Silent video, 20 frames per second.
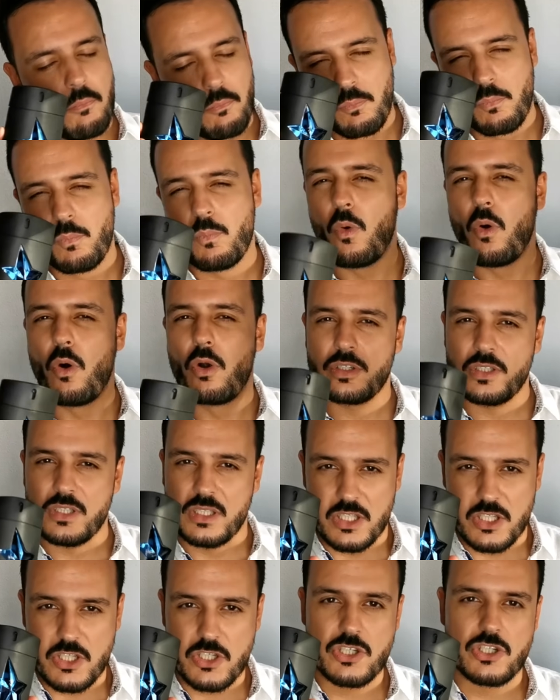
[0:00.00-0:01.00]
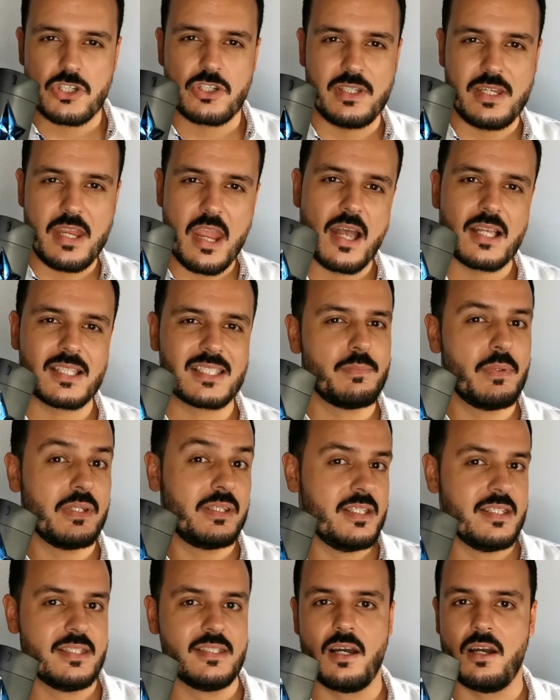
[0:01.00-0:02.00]
More niche, yes,
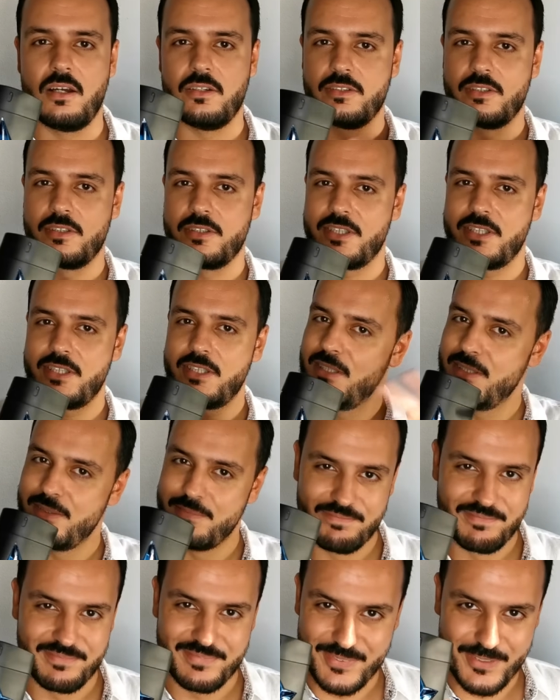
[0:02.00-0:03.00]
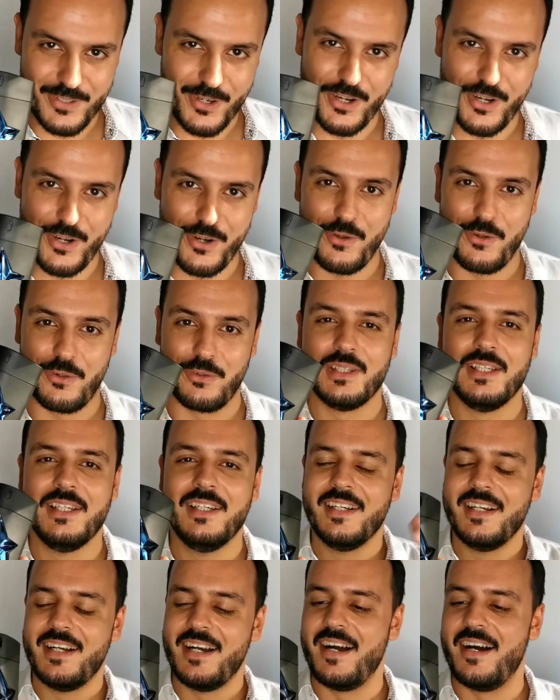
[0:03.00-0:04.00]
but designers, not at all.
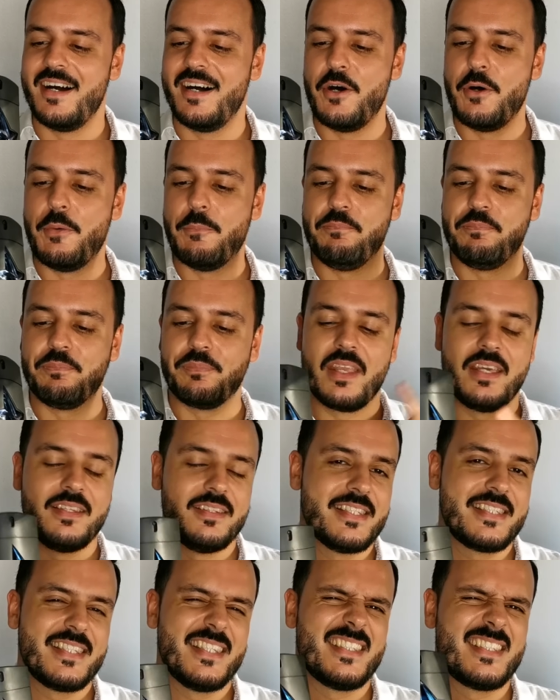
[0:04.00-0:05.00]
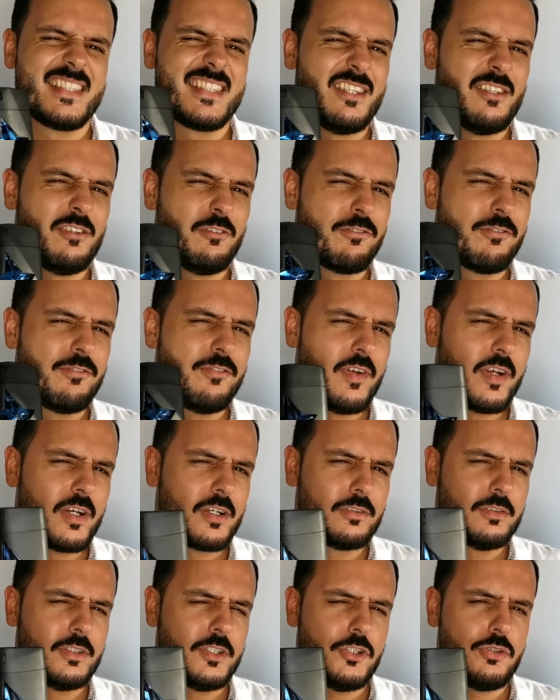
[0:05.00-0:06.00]
Um, and this is still
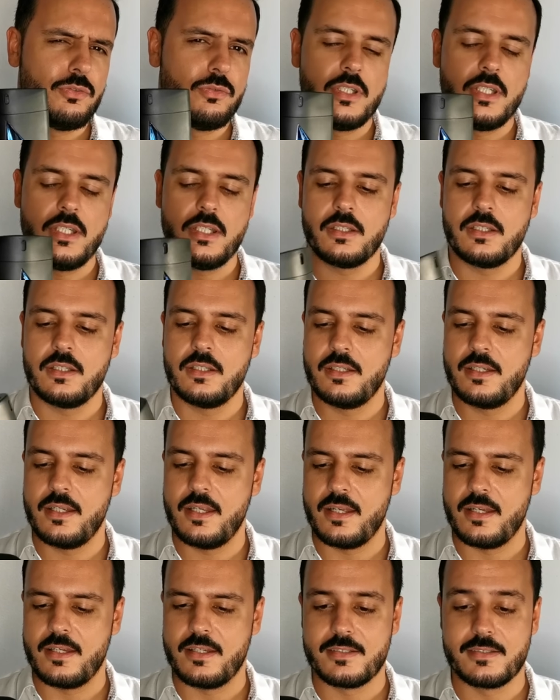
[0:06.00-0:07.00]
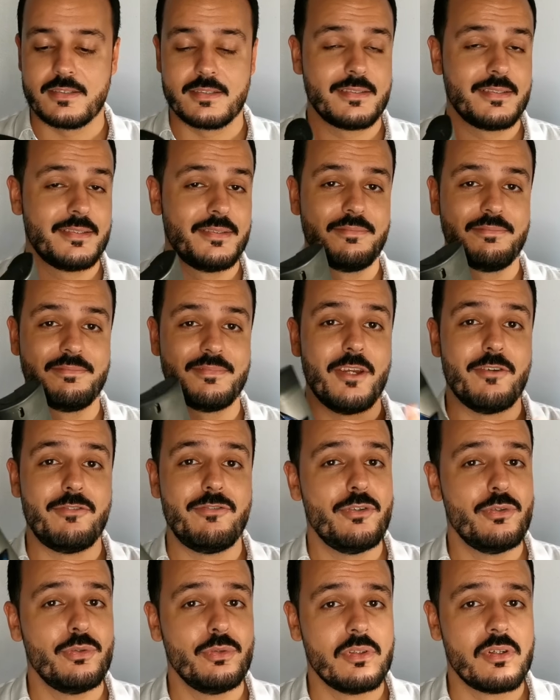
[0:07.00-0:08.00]
fairly unique and
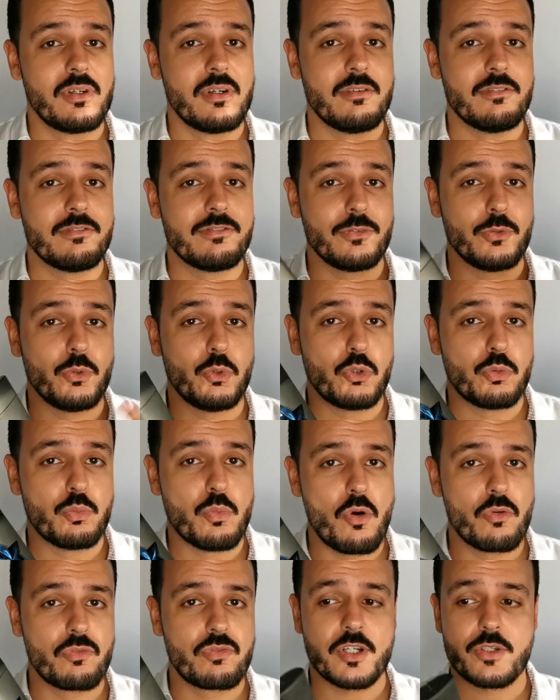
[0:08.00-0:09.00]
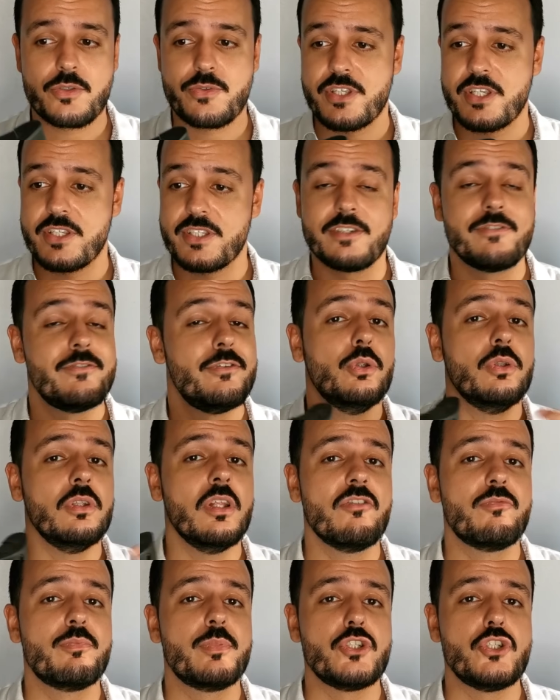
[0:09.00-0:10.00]
if you love gourmand fragrances, if you
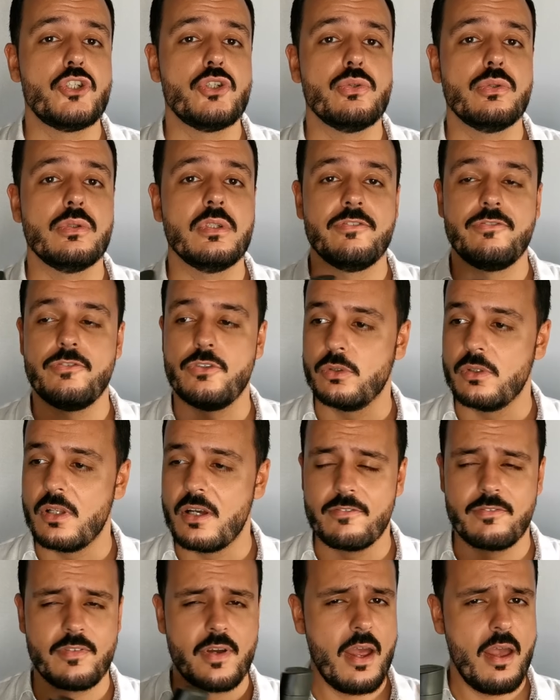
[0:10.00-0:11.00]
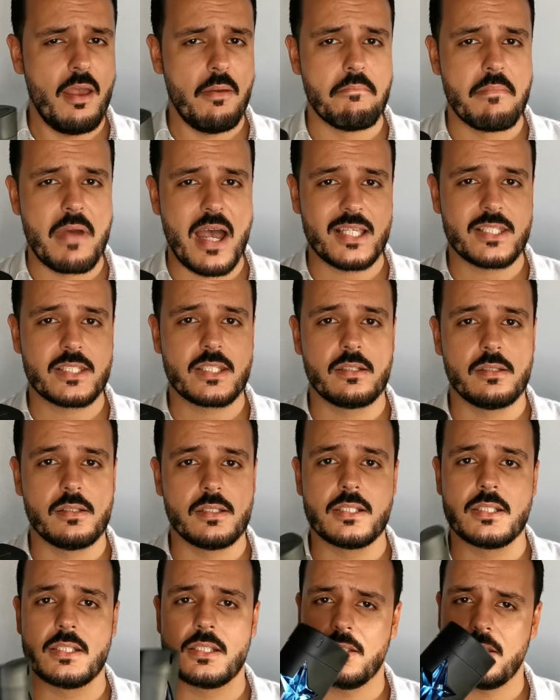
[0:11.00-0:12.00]
love patchouli, if you love
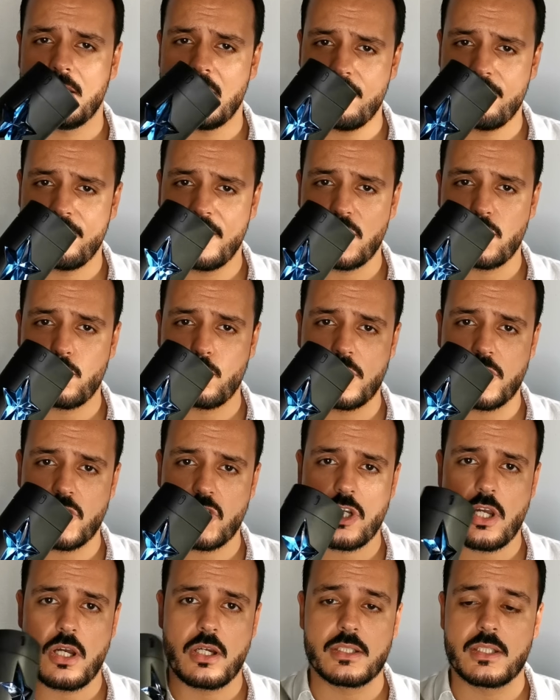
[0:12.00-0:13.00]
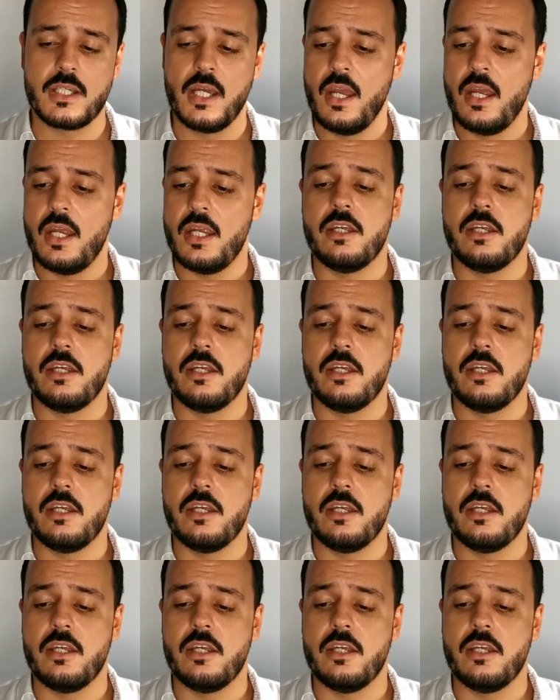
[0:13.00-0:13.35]
masculine, give this one a shot.